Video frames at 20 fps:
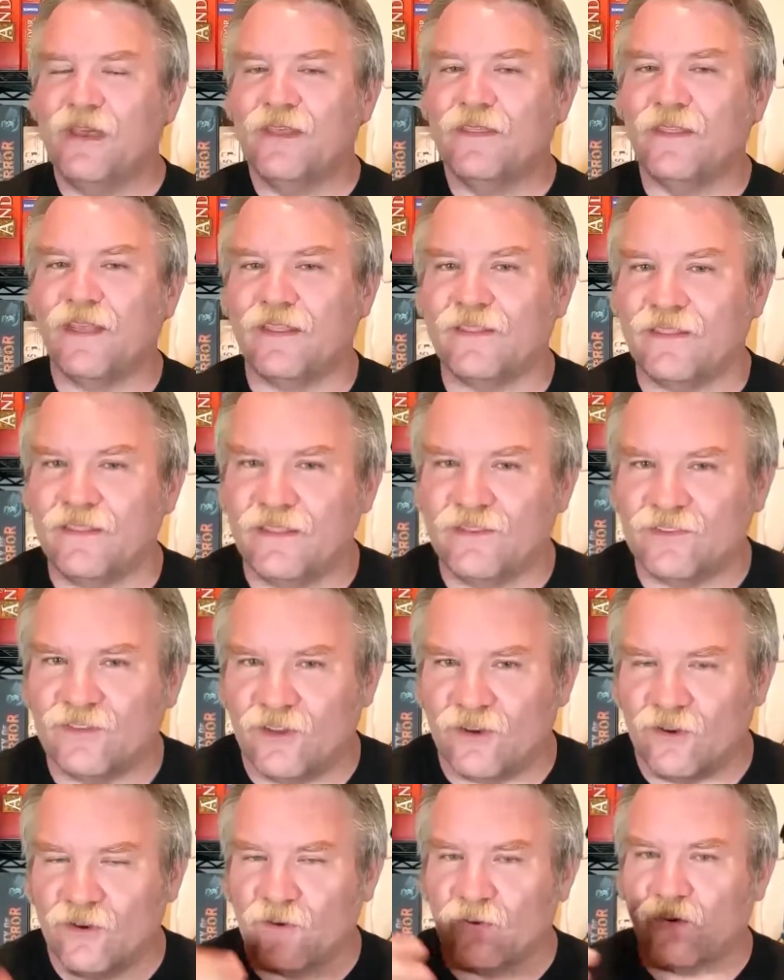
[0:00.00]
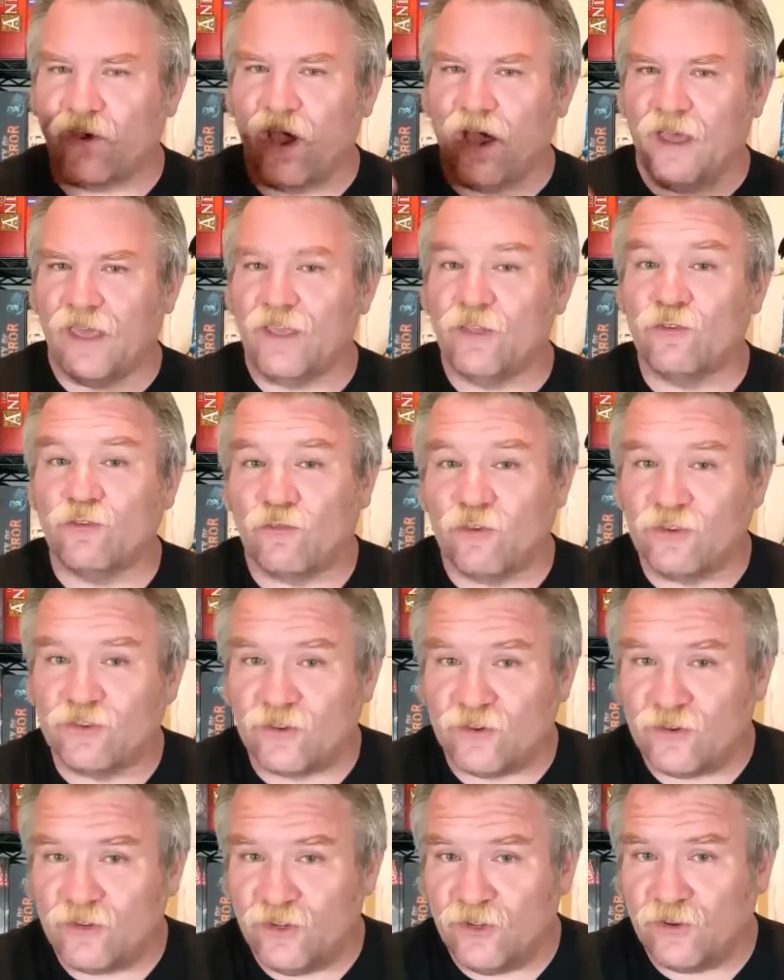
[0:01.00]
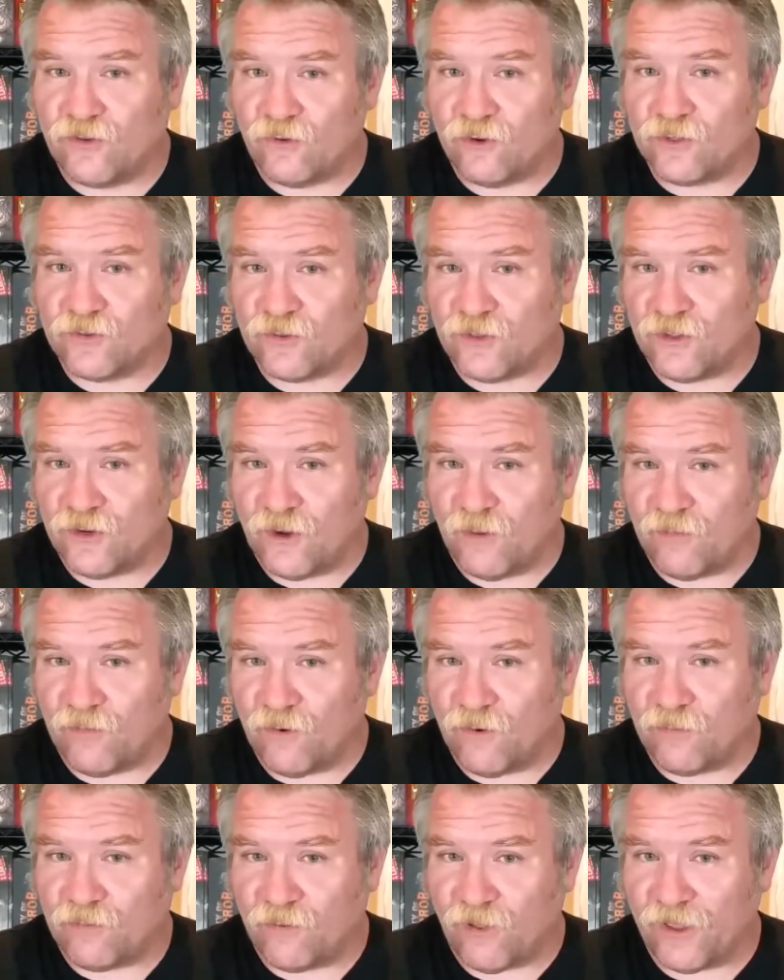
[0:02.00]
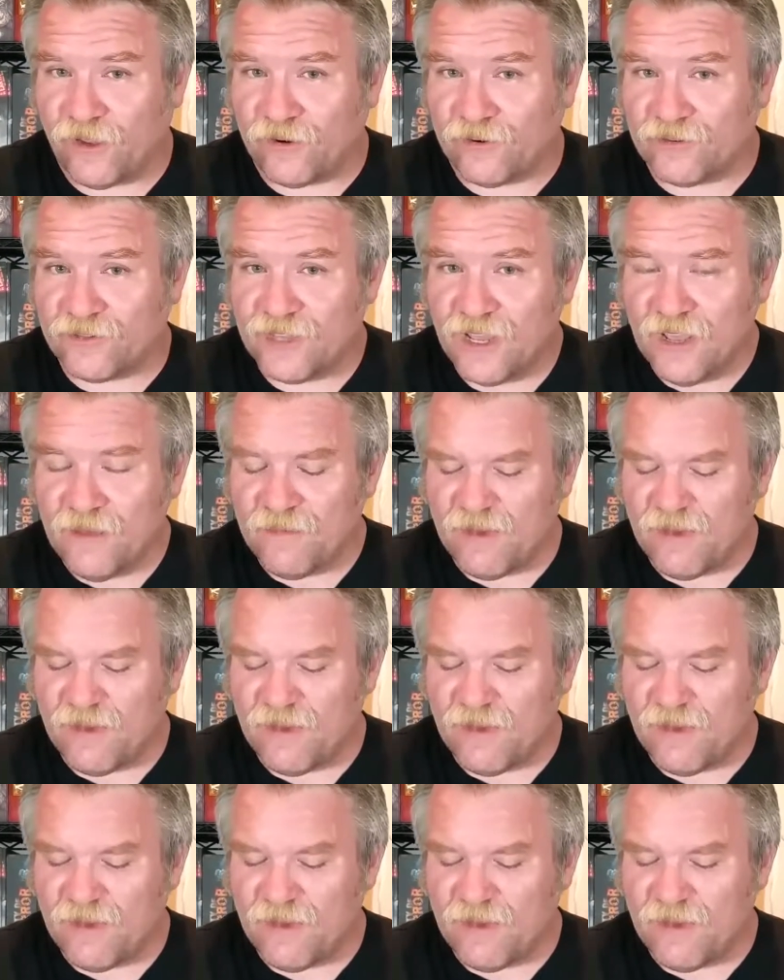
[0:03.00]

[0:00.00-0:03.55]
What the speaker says: that is going to increase or decrease with the number of players.